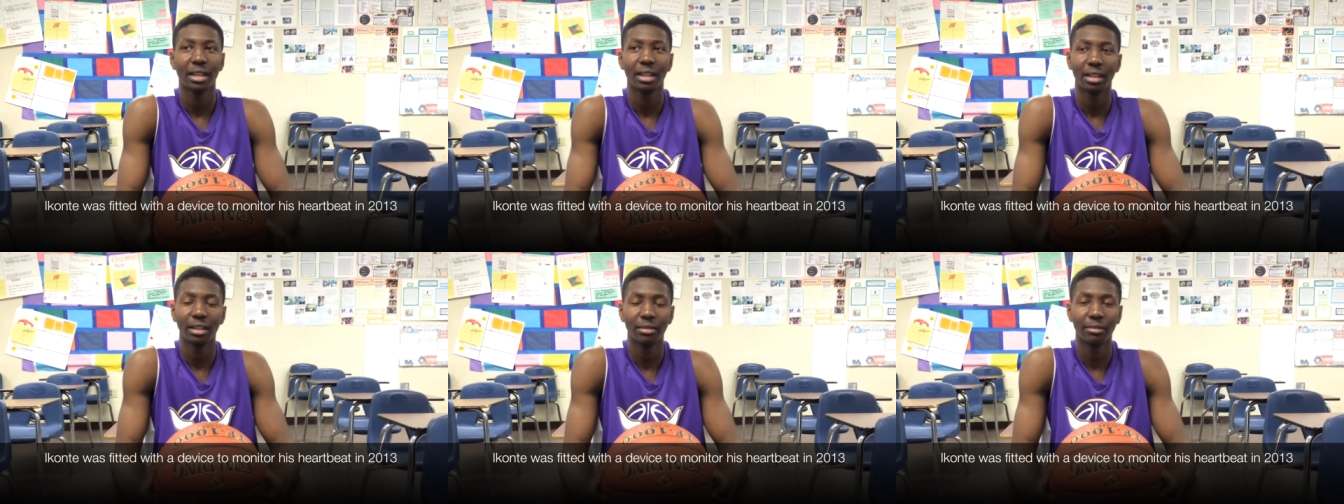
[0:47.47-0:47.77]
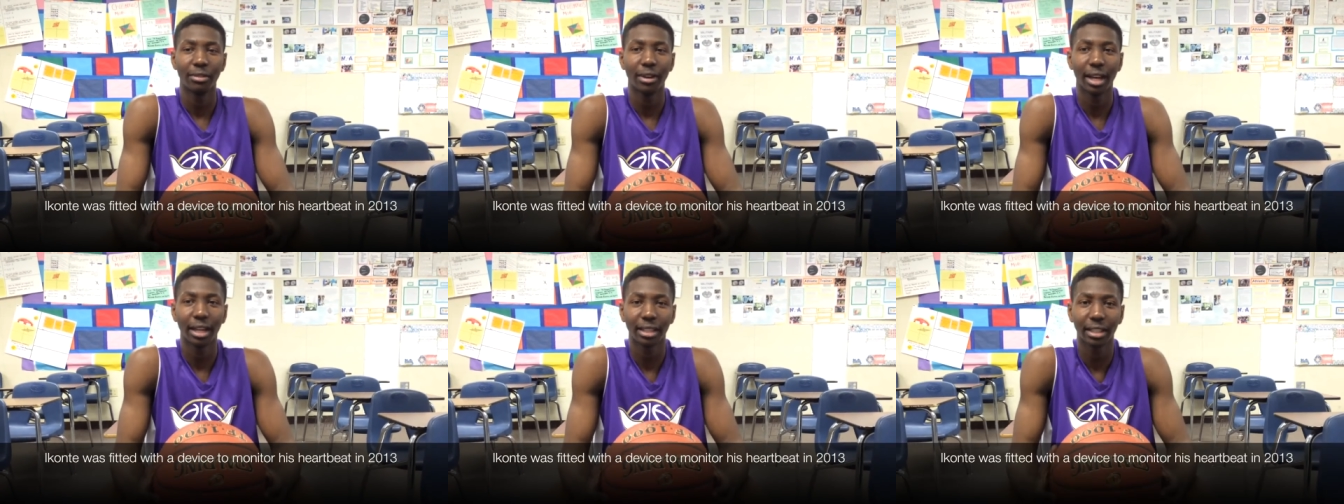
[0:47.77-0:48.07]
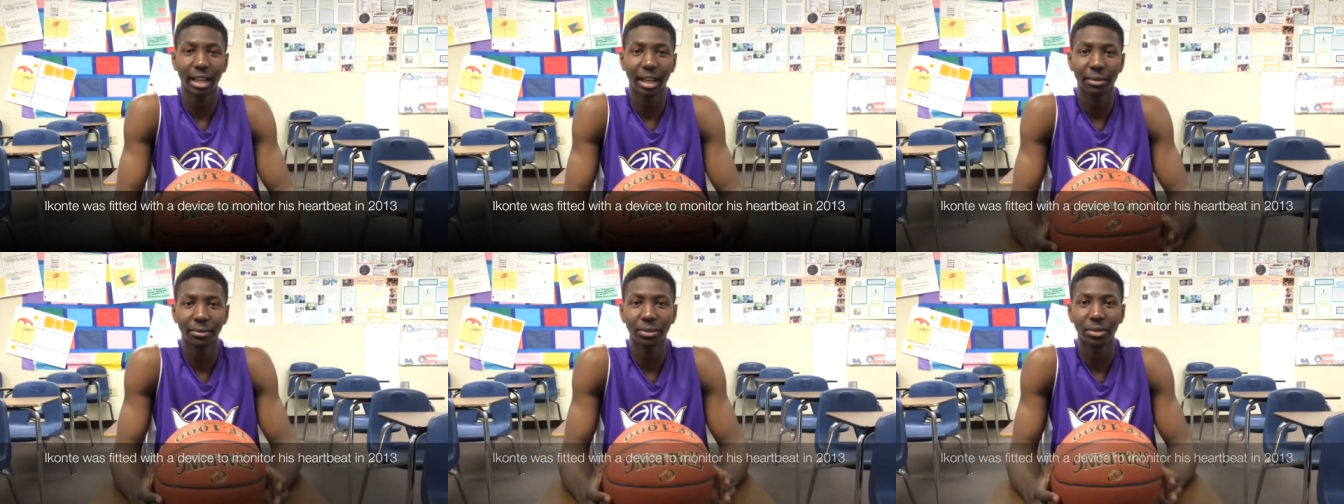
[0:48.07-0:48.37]
In fact,
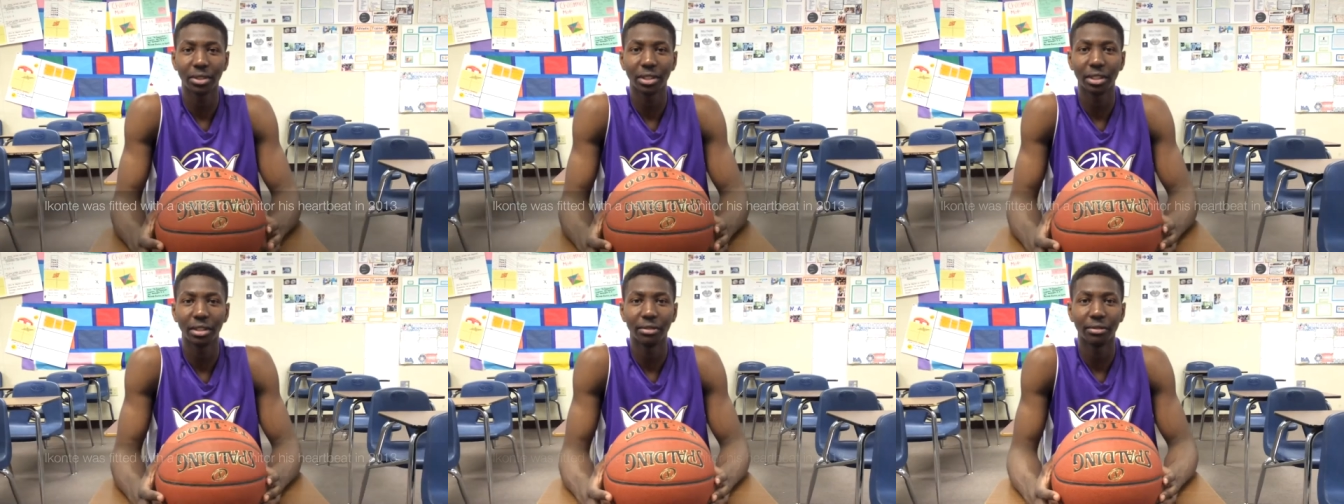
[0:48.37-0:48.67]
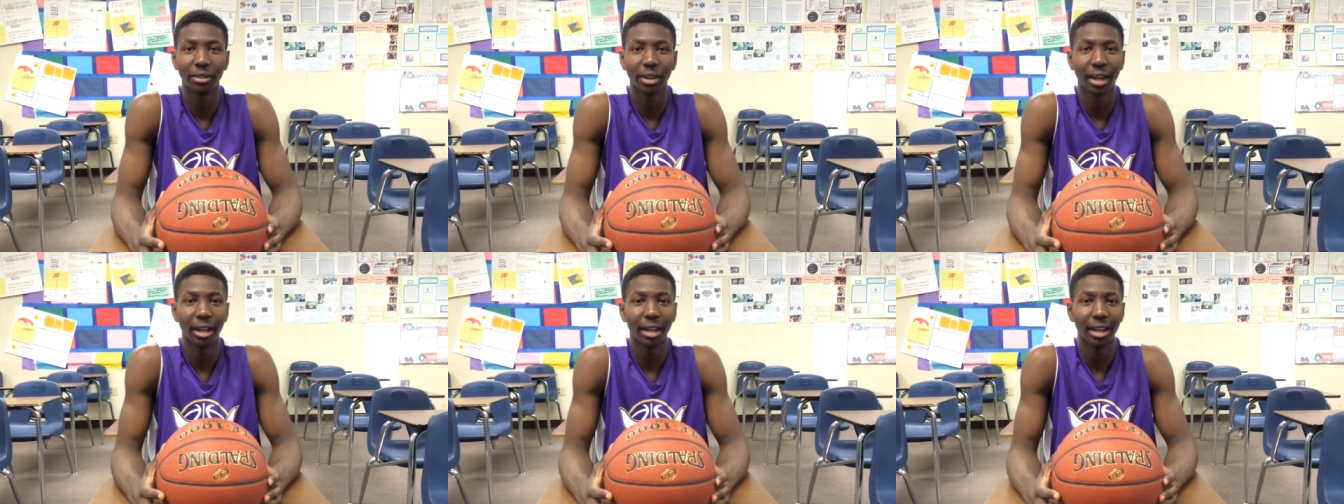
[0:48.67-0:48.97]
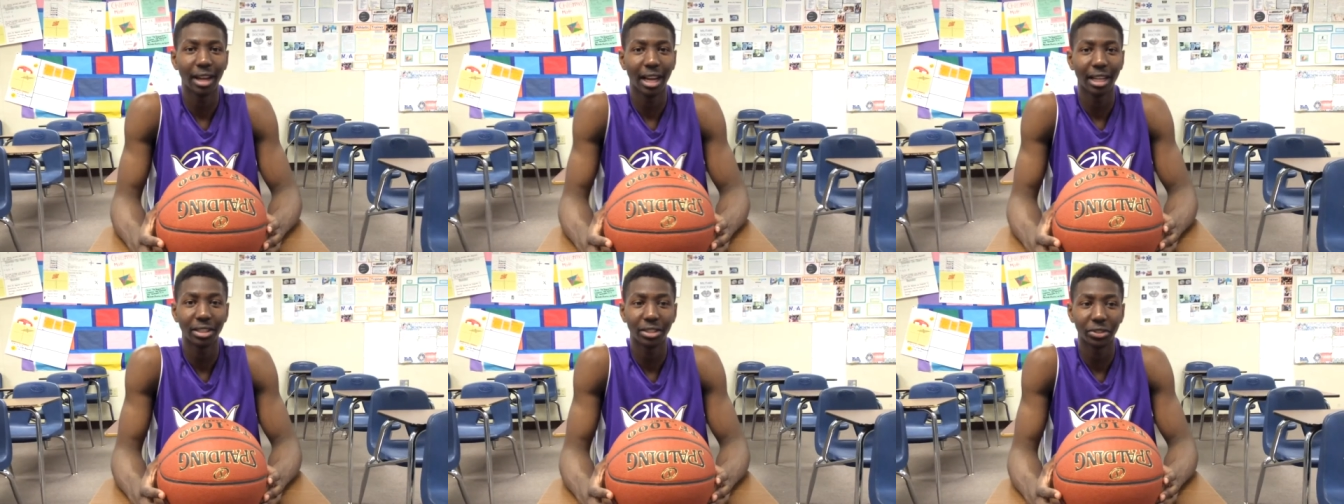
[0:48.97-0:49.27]
after the event,
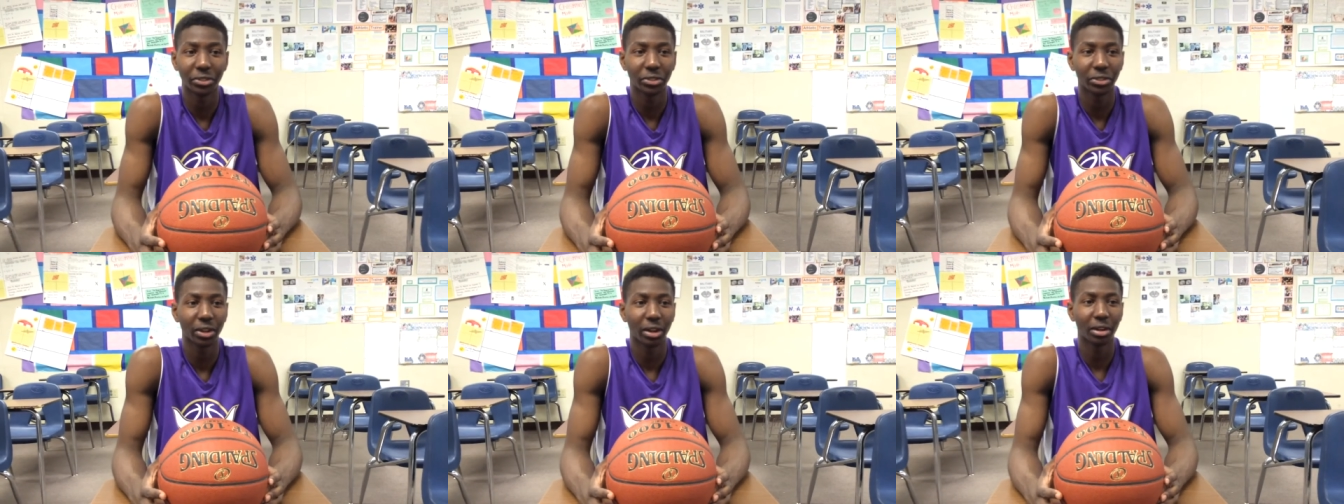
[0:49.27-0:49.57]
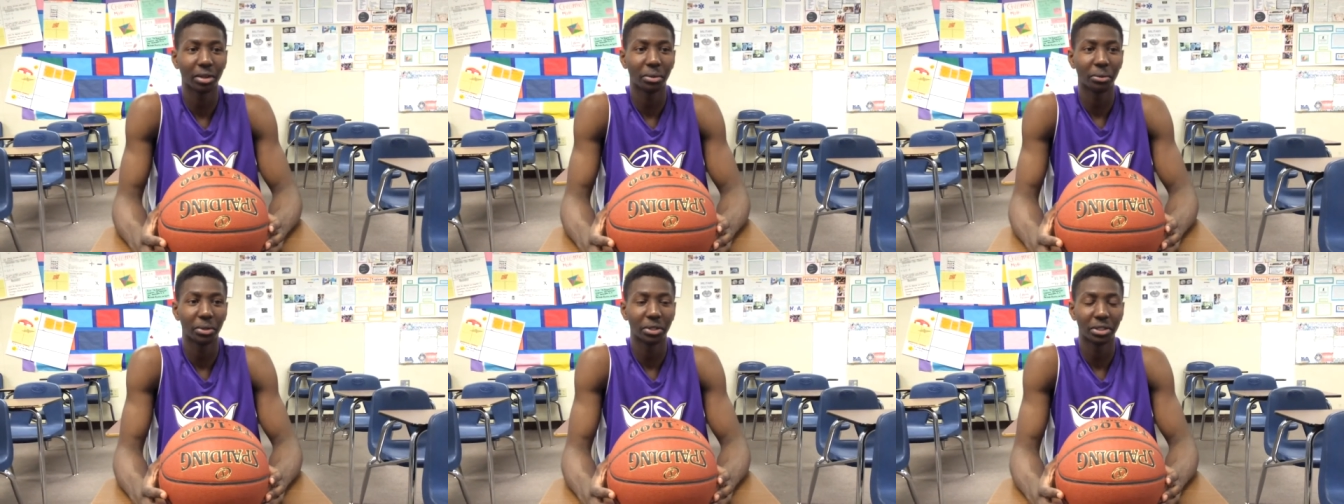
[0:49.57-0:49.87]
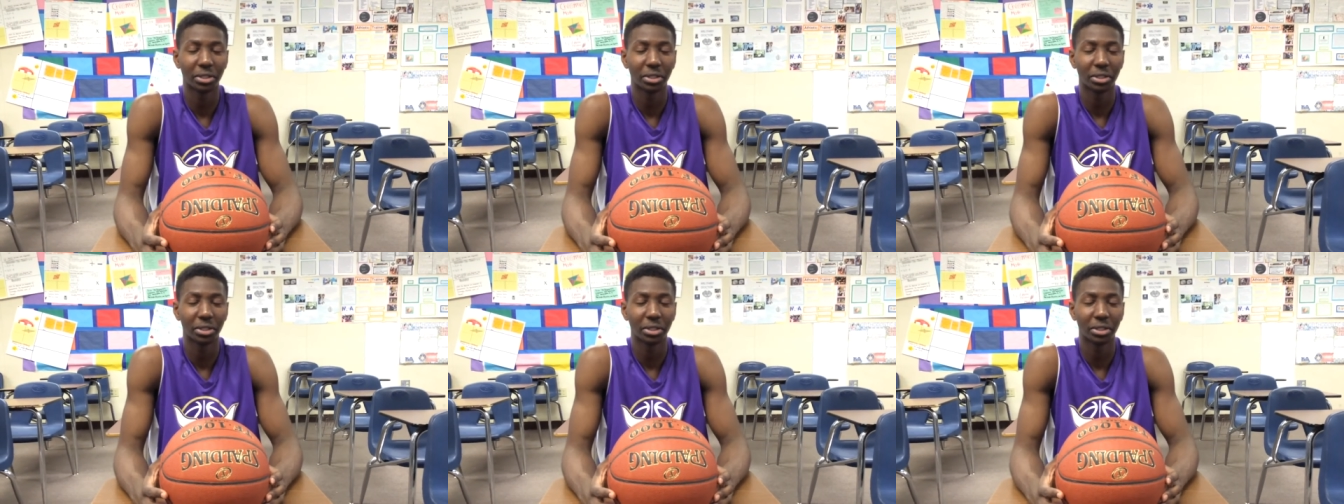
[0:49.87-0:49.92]
I just started with